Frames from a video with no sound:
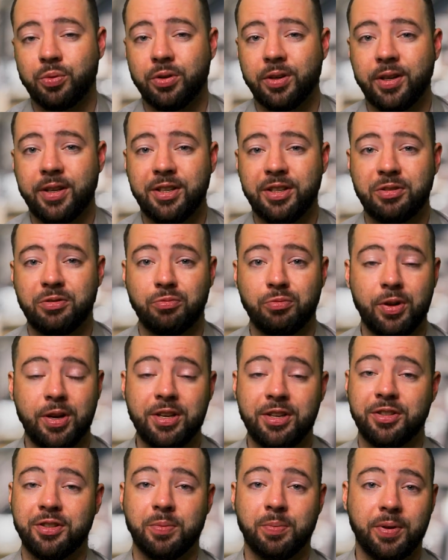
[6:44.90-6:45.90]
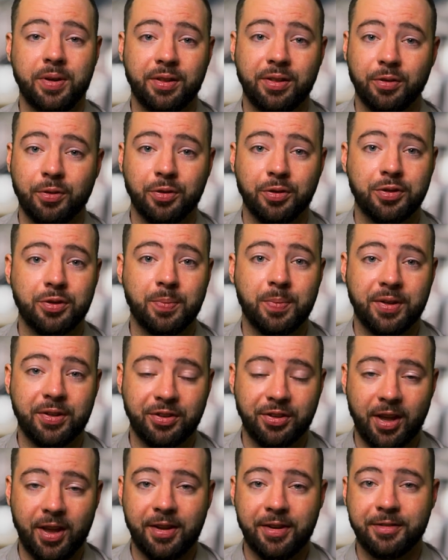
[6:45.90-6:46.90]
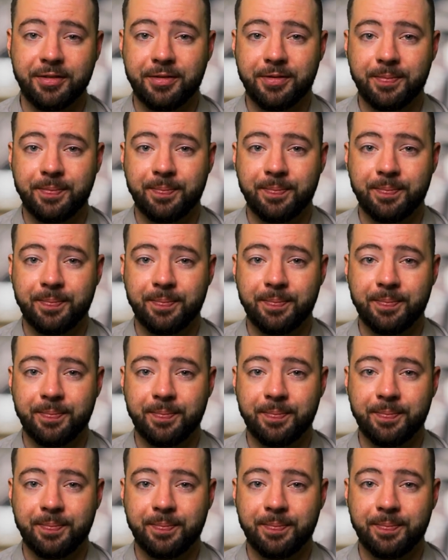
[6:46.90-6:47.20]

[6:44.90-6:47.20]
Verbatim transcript: were at least reasonably thought to be safe.